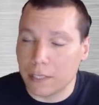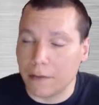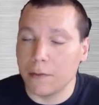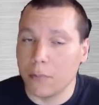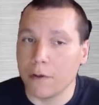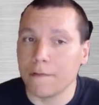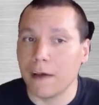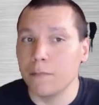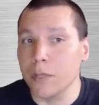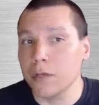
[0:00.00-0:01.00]

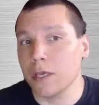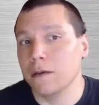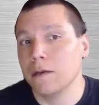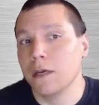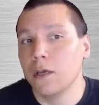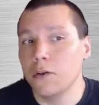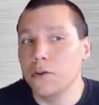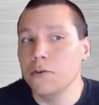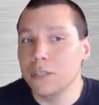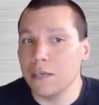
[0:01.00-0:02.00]
7.5 million
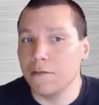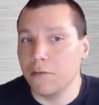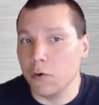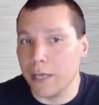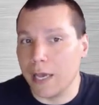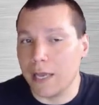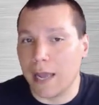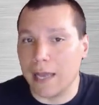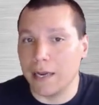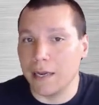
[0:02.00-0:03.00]
new TFuel
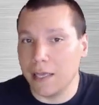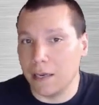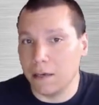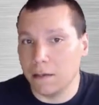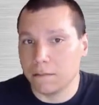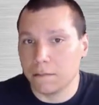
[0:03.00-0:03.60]
being added in.